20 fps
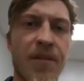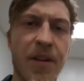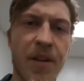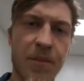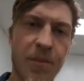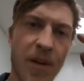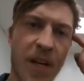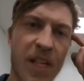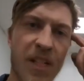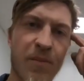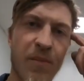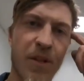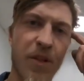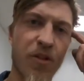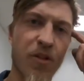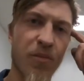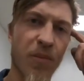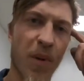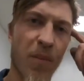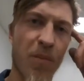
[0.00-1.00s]
It makes me
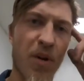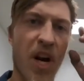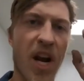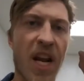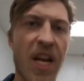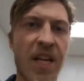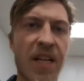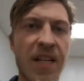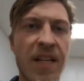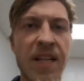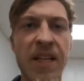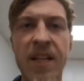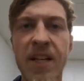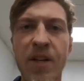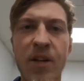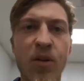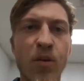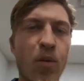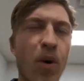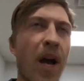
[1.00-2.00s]
use my brain
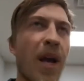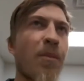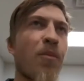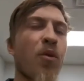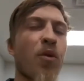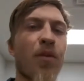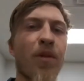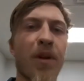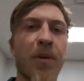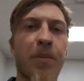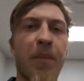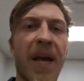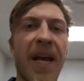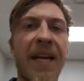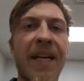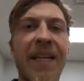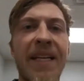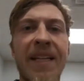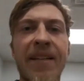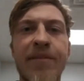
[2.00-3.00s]
way more than
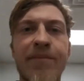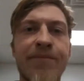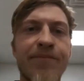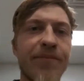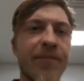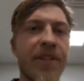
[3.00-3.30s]
painting.